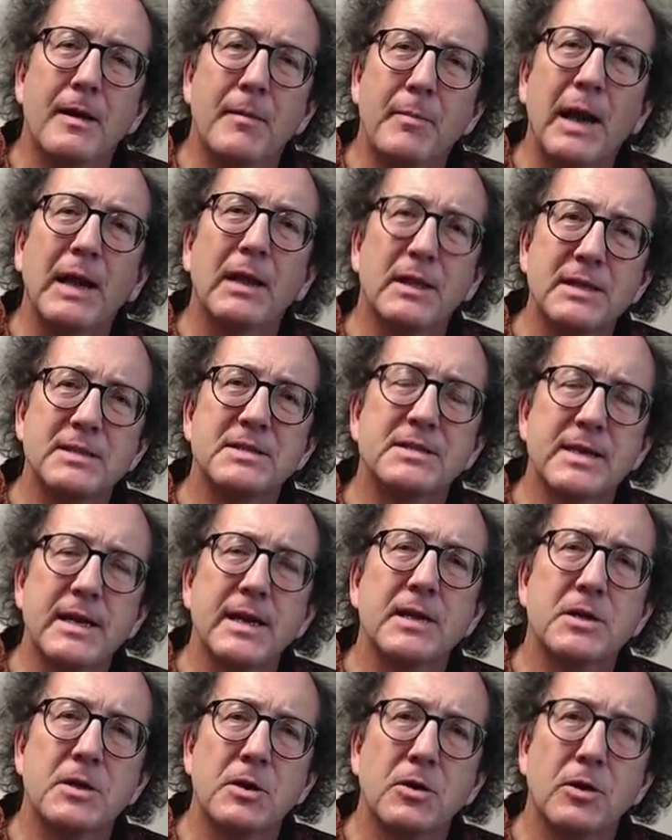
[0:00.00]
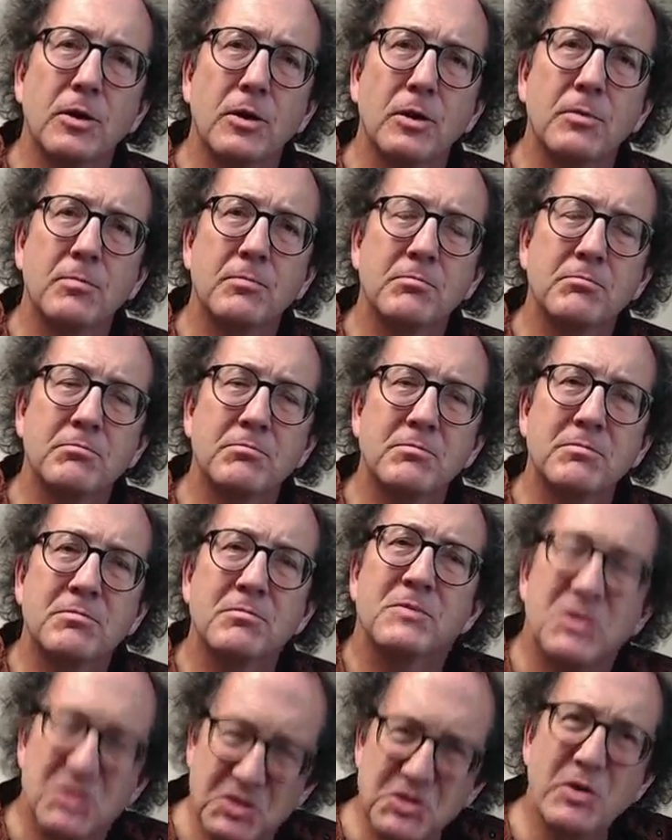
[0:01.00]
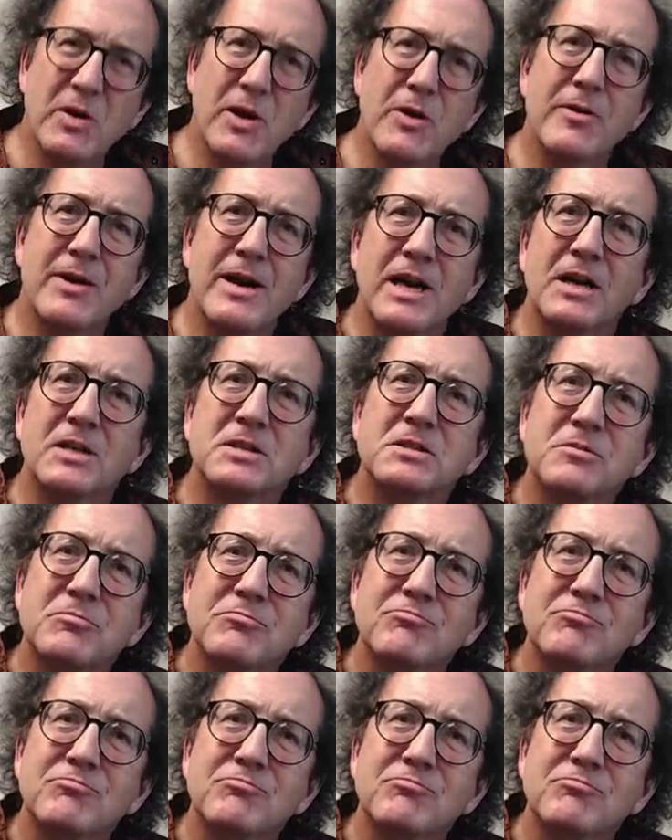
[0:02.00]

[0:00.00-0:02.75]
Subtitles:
by listening to her. So here it is.